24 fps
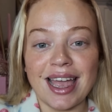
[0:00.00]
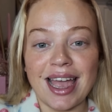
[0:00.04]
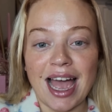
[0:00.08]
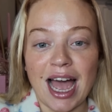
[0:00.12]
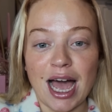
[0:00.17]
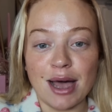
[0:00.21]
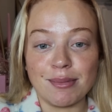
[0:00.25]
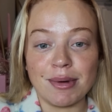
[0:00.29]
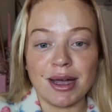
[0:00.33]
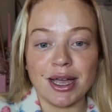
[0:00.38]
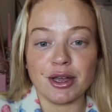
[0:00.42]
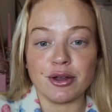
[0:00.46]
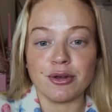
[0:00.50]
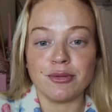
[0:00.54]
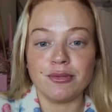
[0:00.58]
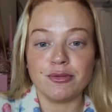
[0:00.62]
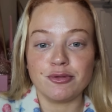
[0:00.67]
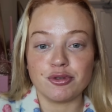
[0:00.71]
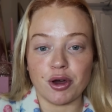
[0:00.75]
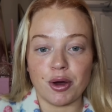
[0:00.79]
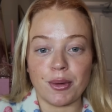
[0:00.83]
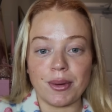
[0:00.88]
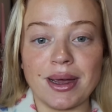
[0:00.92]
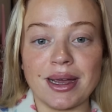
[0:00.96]
am I
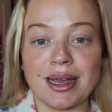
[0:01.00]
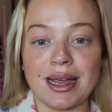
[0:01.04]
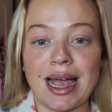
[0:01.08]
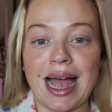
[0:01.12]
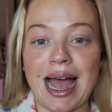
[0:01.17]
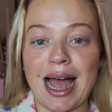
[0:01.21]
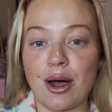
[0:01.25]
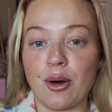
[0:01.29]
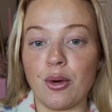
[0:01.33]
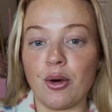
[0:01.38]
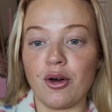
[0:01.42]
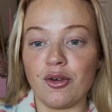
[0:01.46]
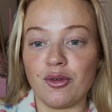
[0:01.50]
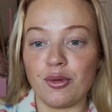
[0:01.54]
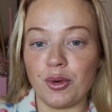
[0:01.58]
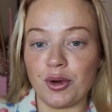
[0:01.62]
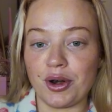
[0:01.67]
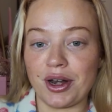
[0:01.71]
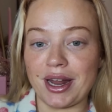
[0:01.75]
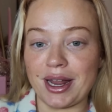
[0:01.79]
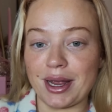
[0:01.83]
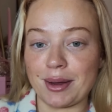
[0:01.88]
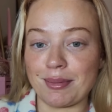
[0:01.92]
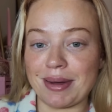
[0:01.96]
growing out of
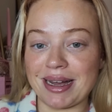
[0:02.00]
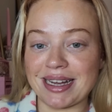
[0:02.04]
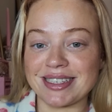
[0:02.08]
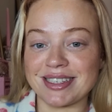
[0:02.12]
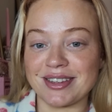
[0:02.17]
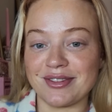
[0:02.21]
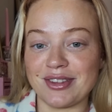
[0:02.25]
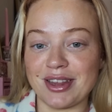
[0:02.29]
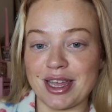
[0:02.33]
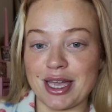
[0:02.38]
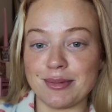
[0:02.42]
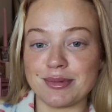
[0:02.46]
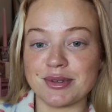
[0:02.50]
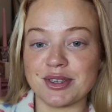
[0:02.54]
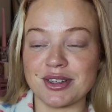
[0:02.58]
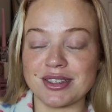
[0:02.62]
wanting massive lips?